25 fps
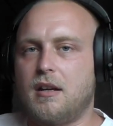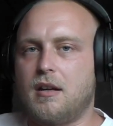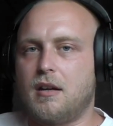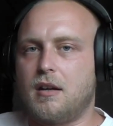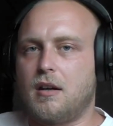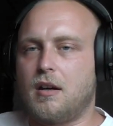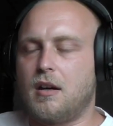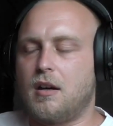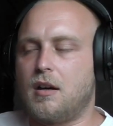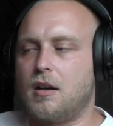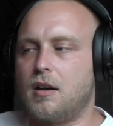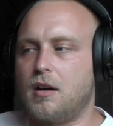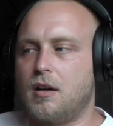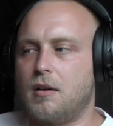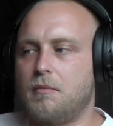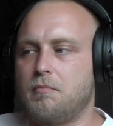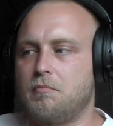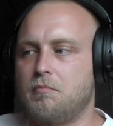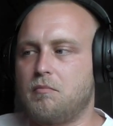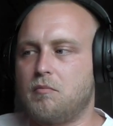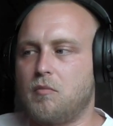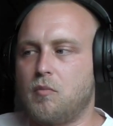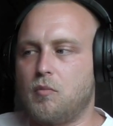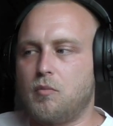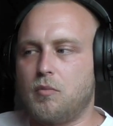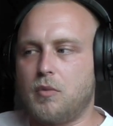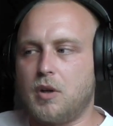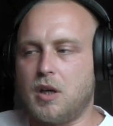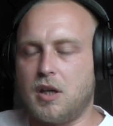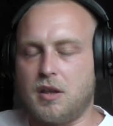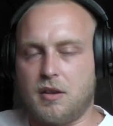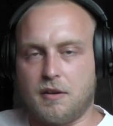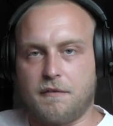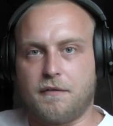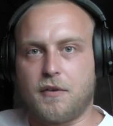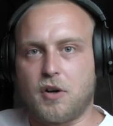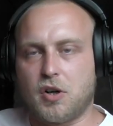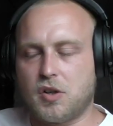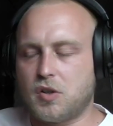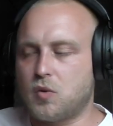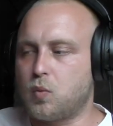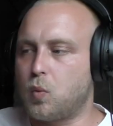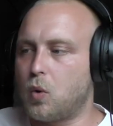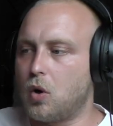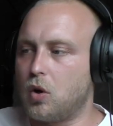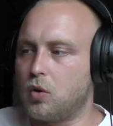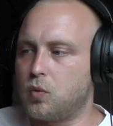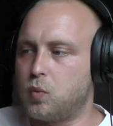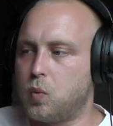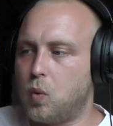in the First
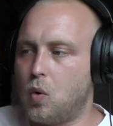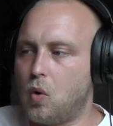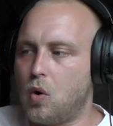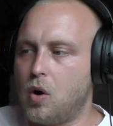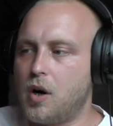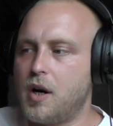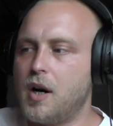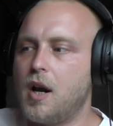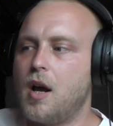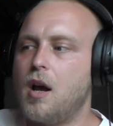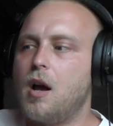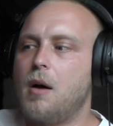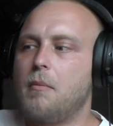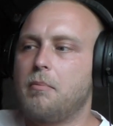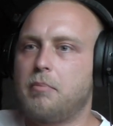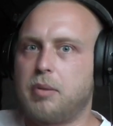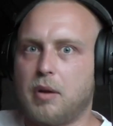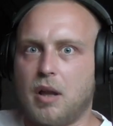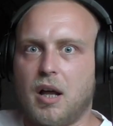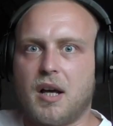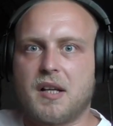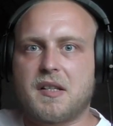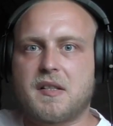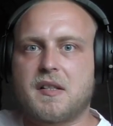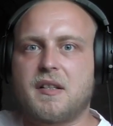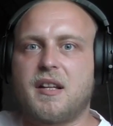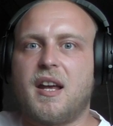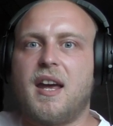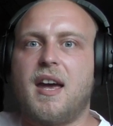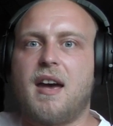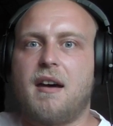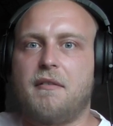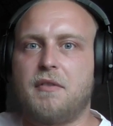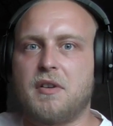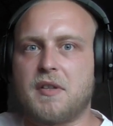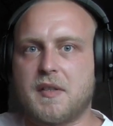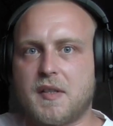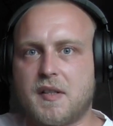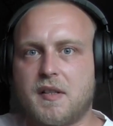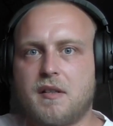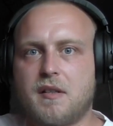World War. Plus they have a,